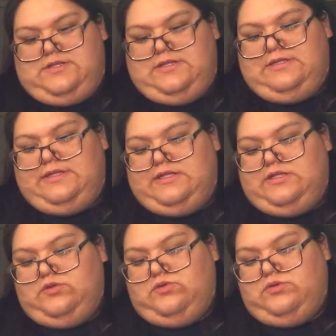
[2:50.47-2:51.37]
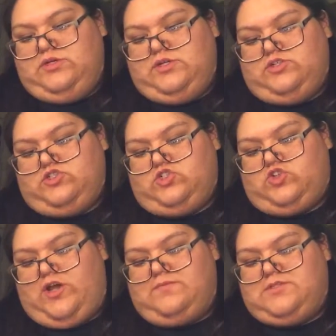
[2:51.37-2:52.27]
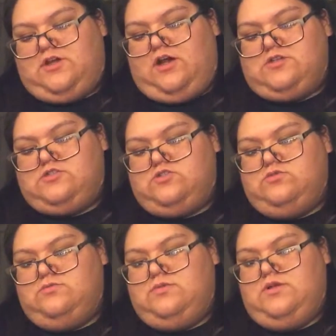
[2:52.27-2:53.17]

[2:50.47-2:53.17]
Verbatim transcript: Leeloo in her straps costume.